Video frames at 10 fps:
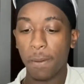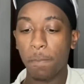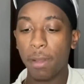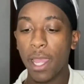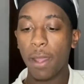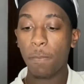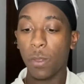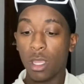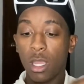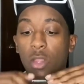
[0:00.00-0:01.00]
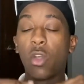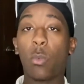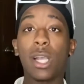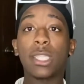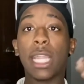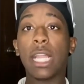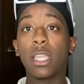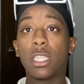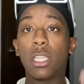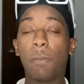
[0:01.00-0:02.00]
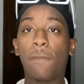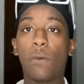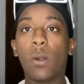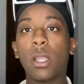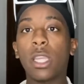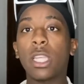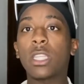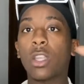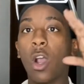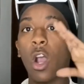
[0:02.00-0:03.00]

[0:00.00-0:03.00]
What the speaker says: But the ones that I listed before this